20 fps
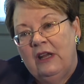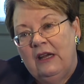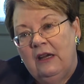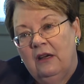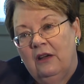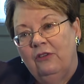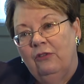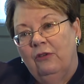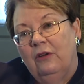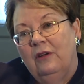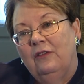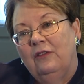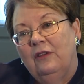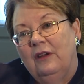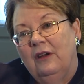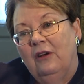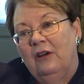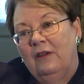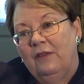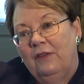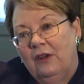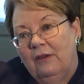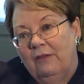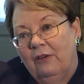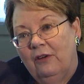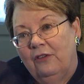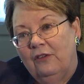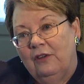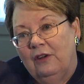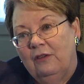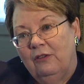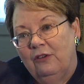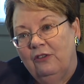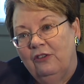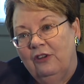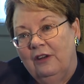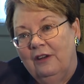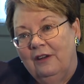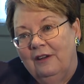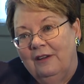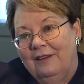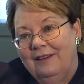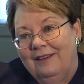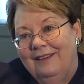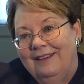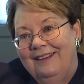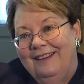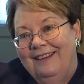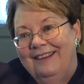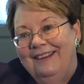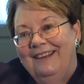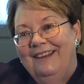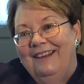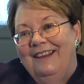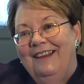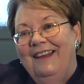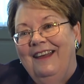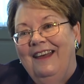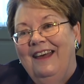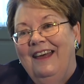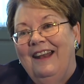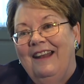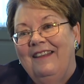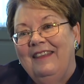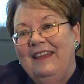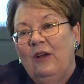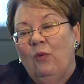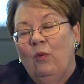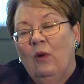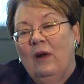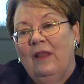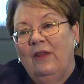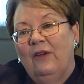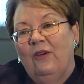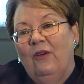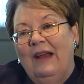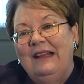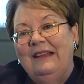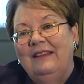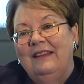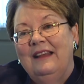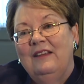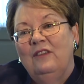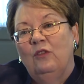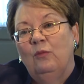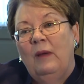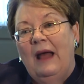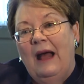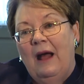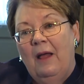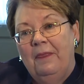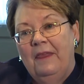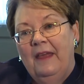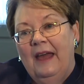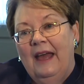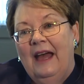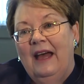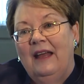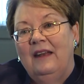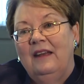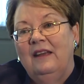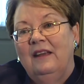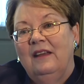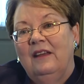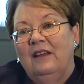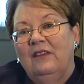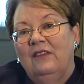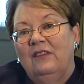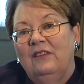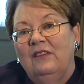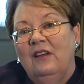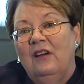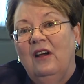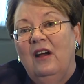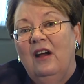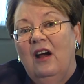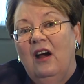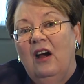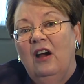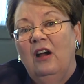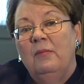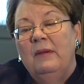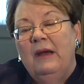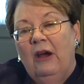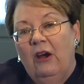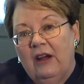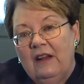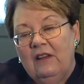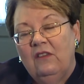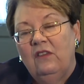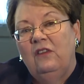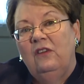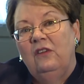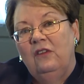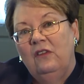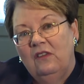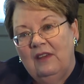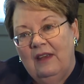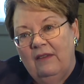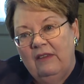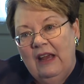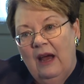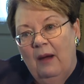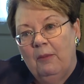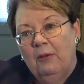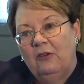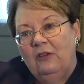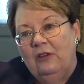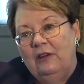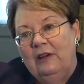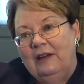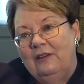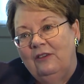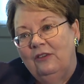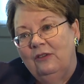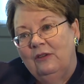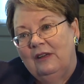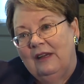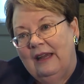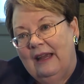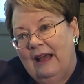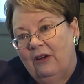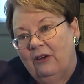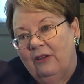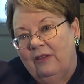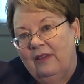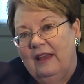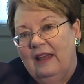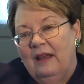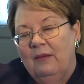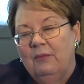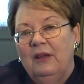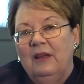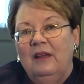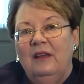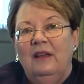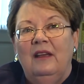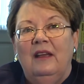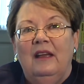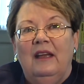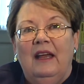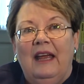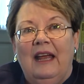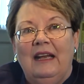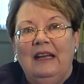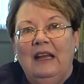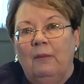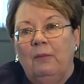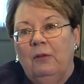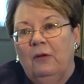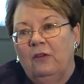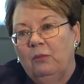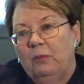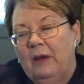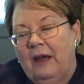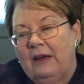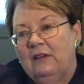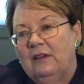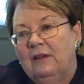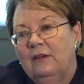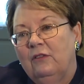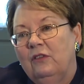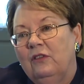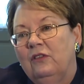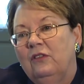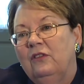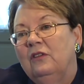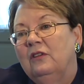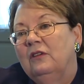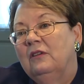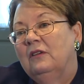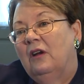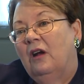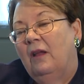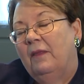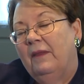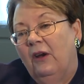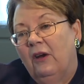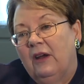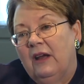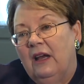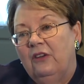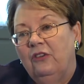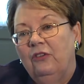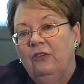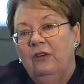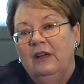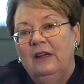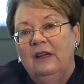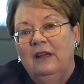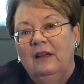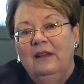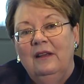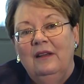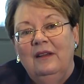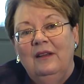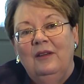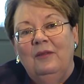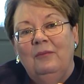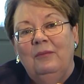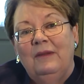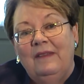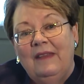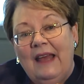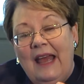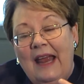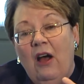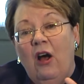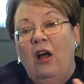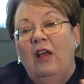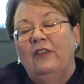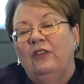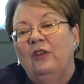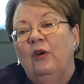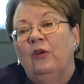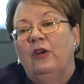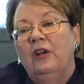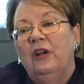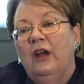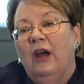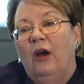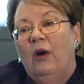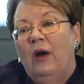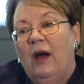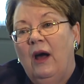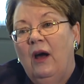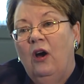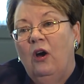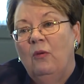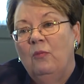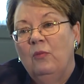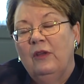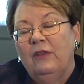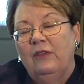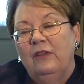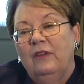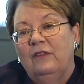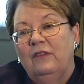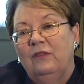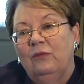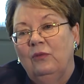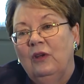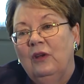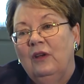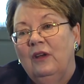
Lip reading: countries here at the University of Virginia. And I think one of the great things about that is our American students have the opportunity to encounter them and get perspectives on their country. But they also can go home with this